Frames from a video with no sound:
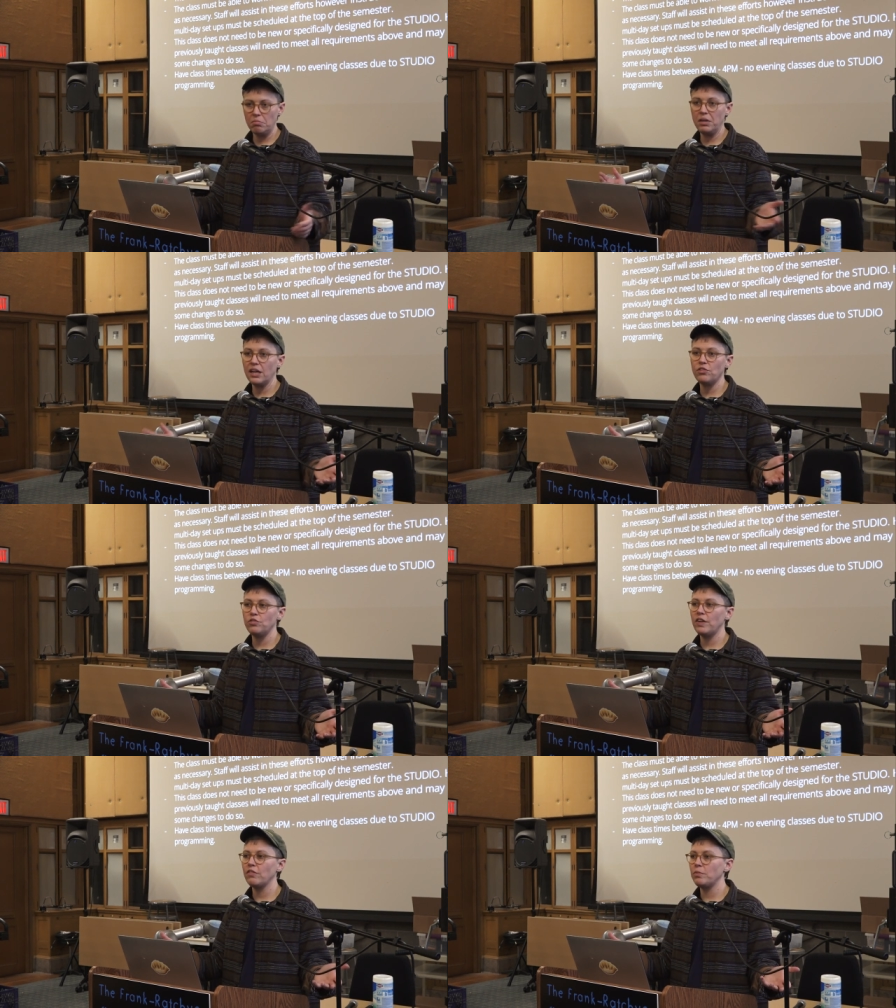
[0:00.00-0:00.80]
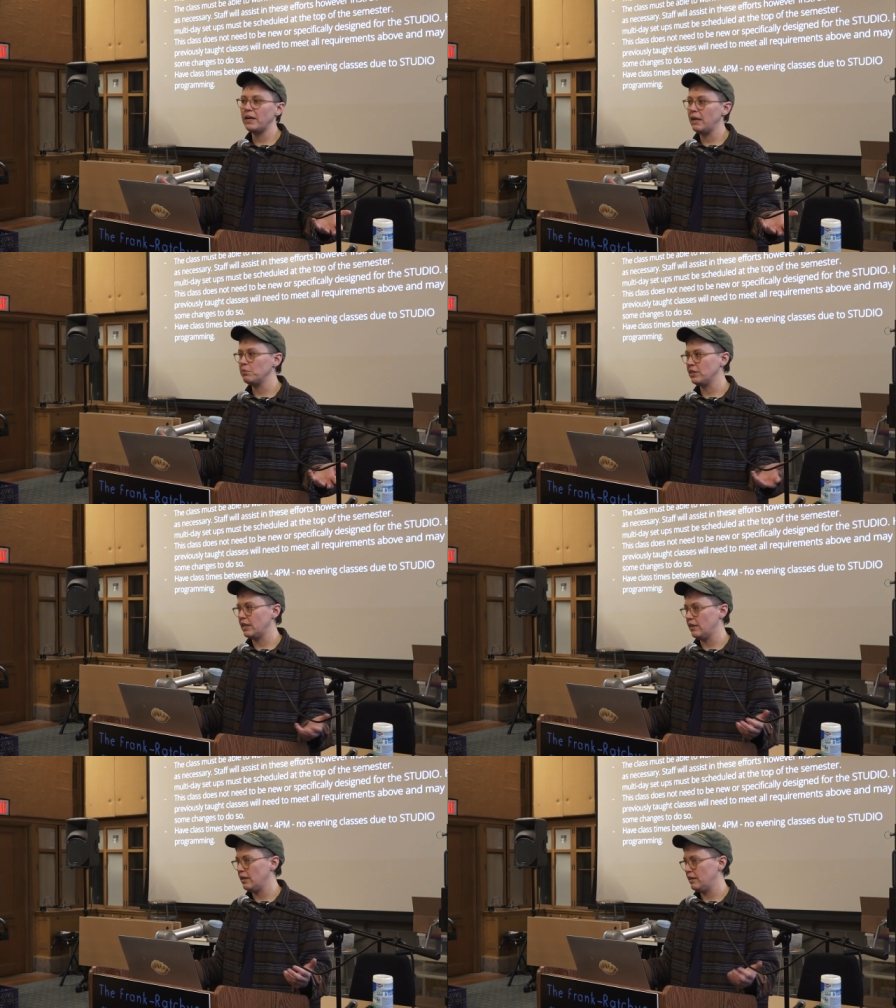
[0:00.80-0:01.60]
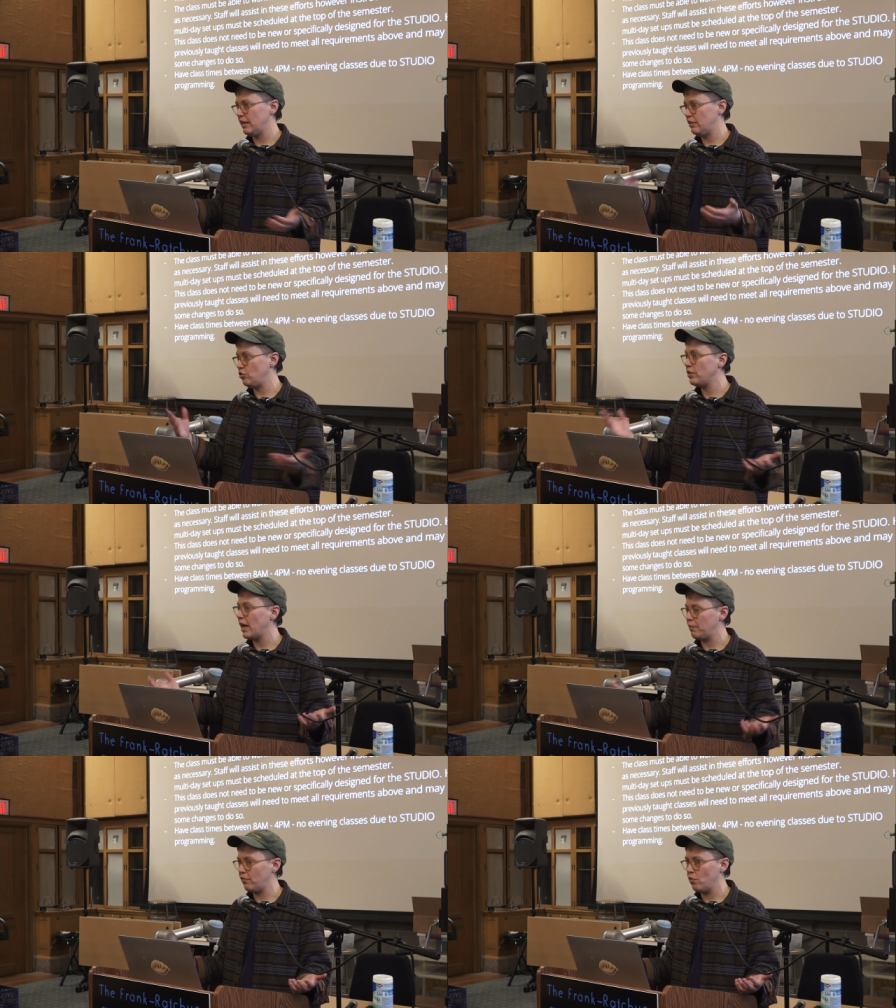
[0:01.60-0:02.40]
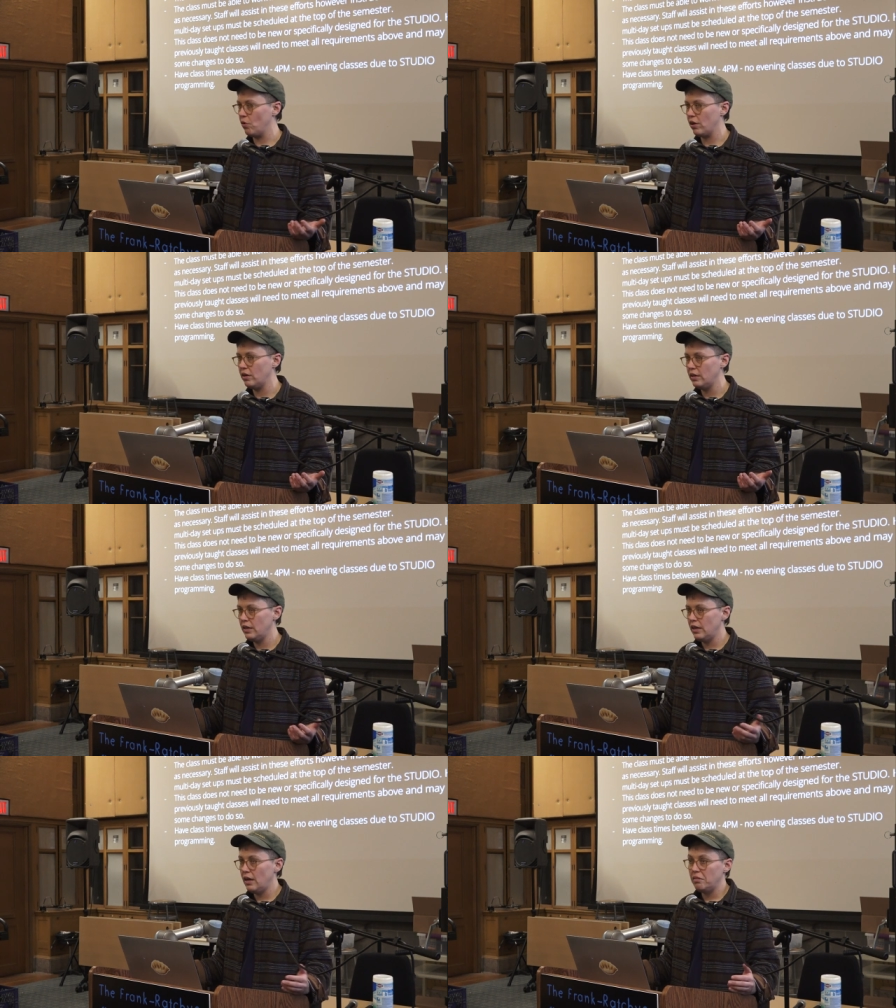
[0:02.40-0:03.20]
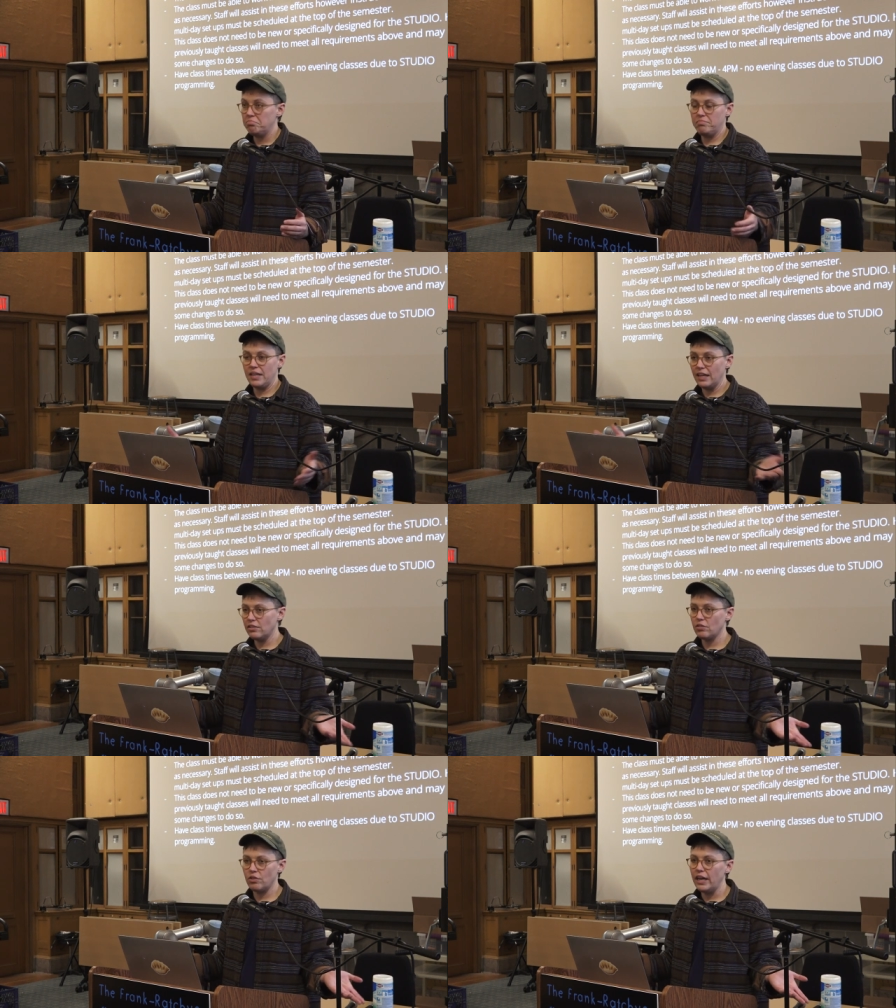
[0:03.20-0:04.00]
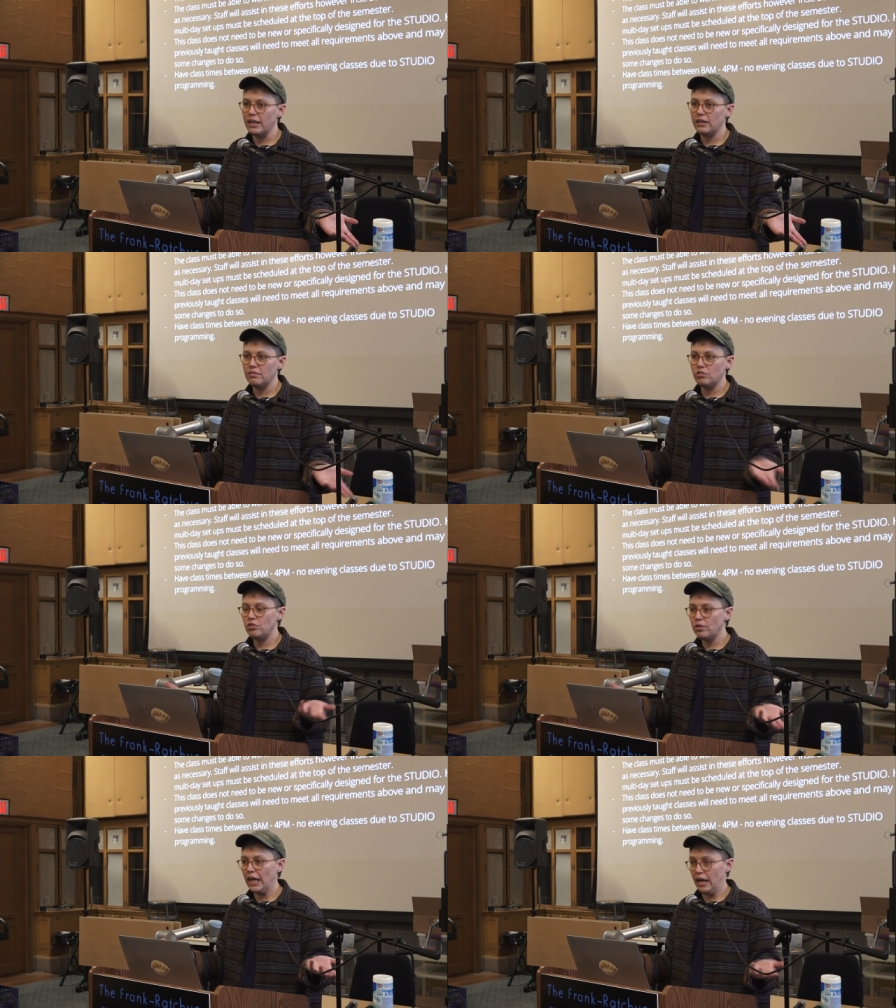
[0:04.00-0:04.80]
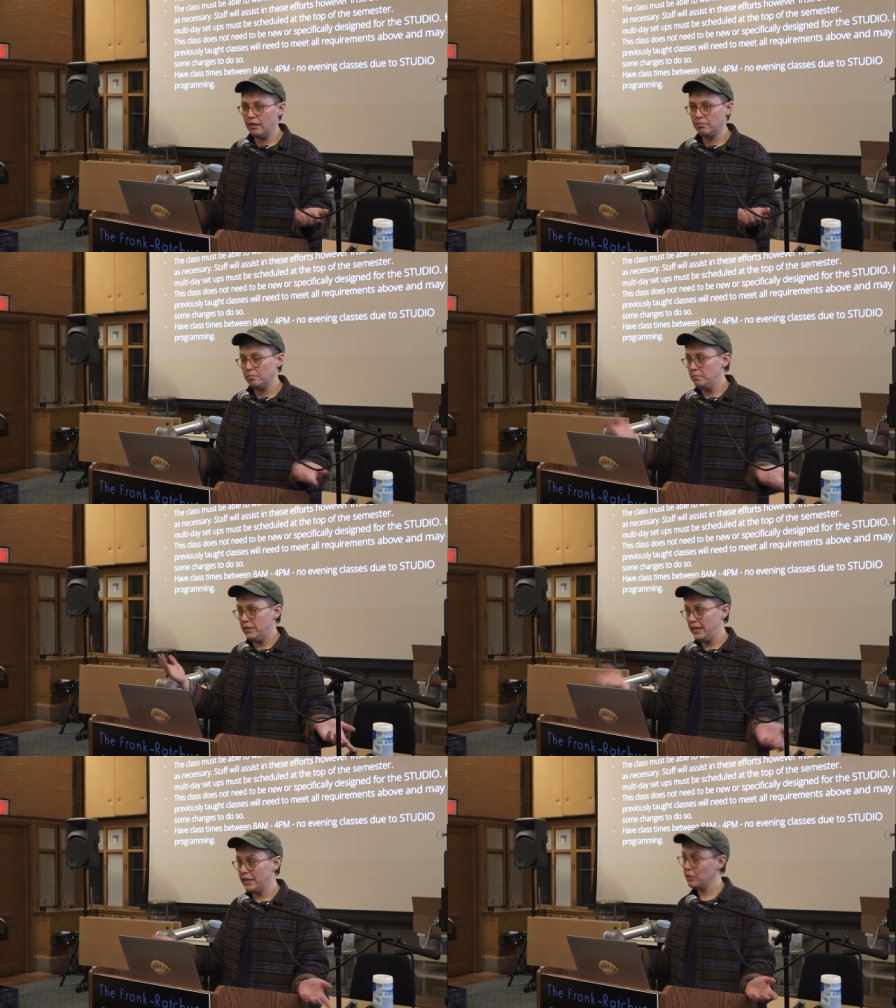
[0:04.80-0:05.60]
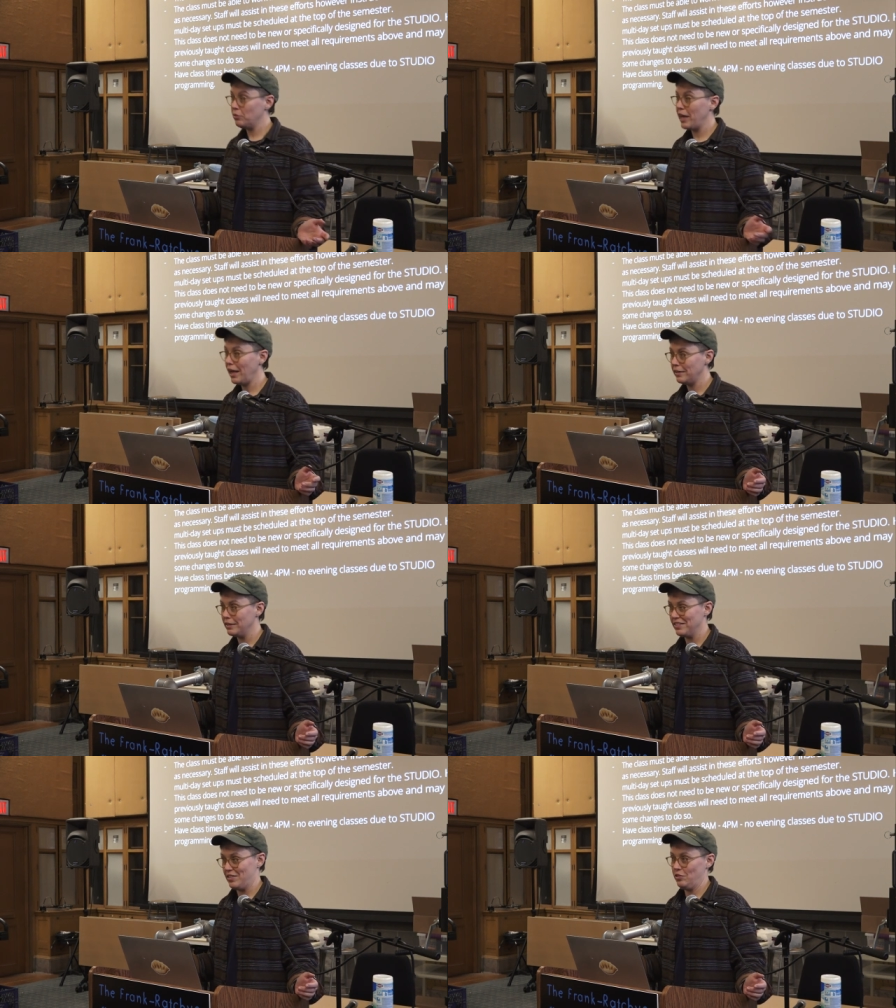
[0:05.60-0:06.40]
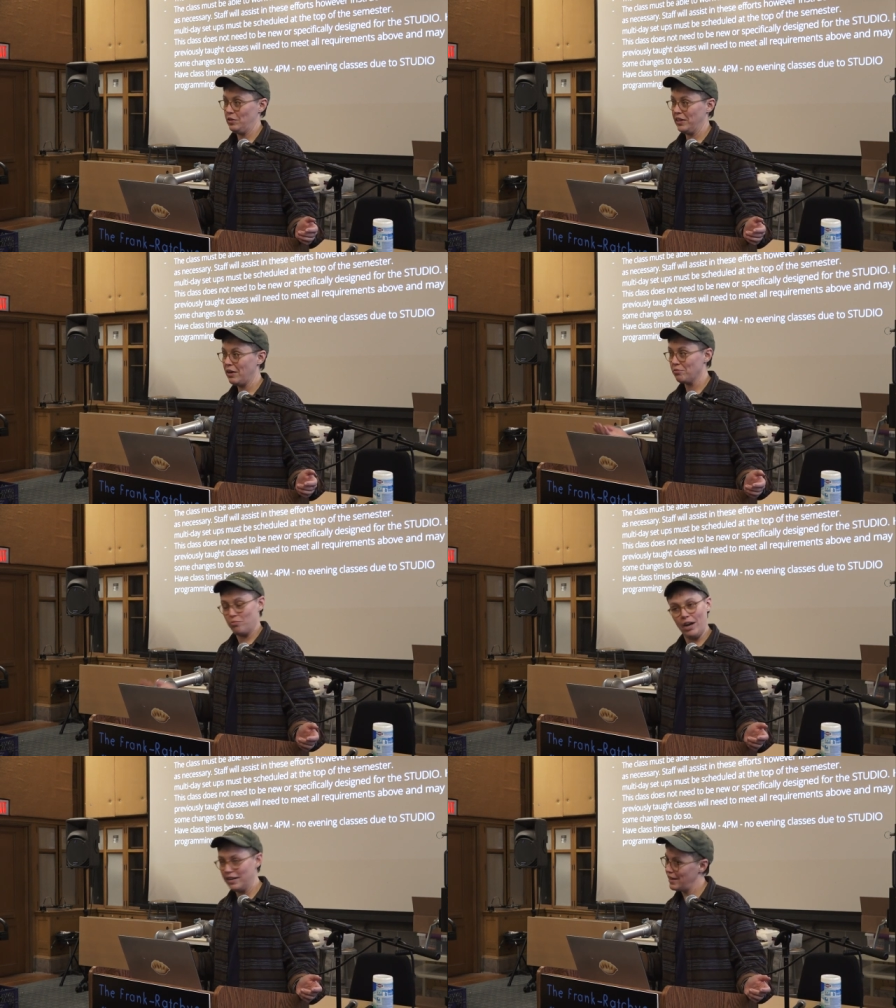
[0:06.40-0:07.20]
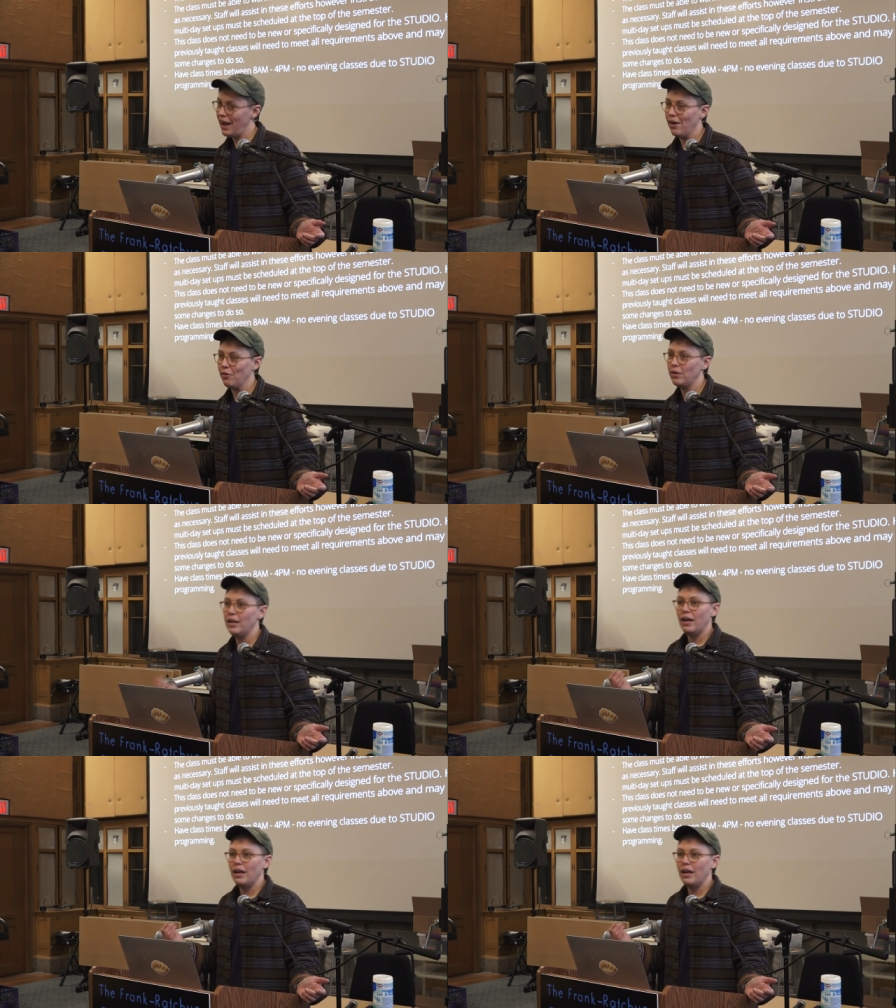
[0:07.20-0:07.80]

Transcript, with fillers: because you've never been able to do that before, that's great, do that. Mediated Realities is doing that right now.